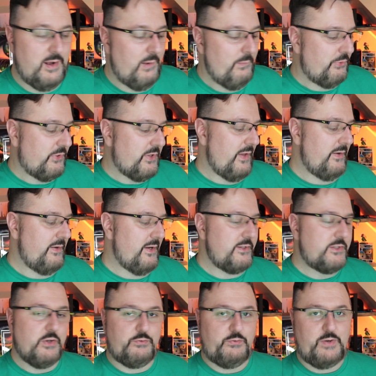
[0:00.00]
It's got a
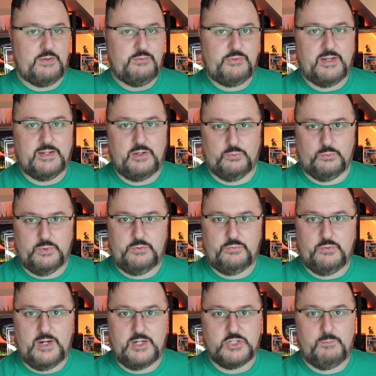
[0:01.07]
nice 5-second
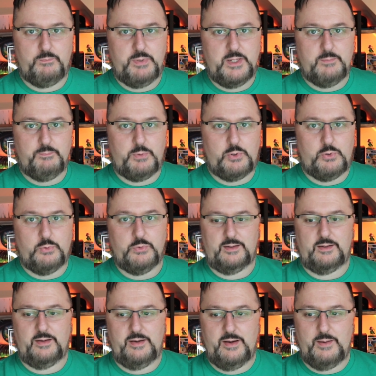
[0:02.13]
refresh, big bold
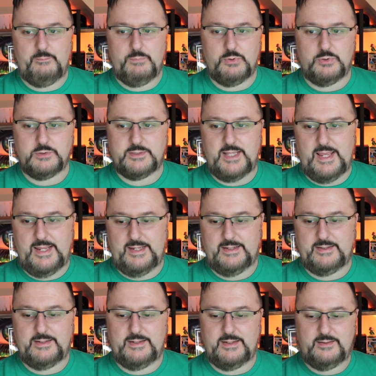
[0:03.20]
numbers,
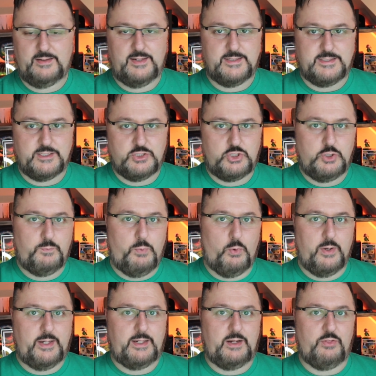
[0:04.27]
and it's a
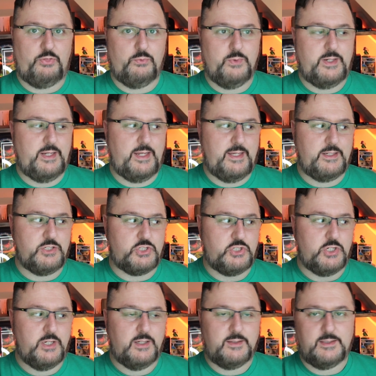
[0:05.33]
2.3-inch
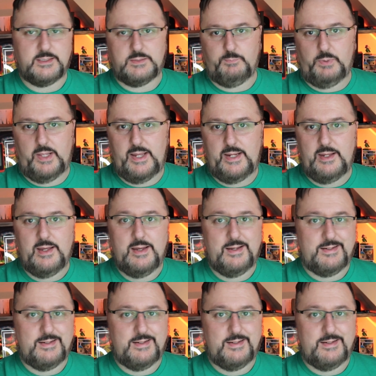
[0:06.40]
display.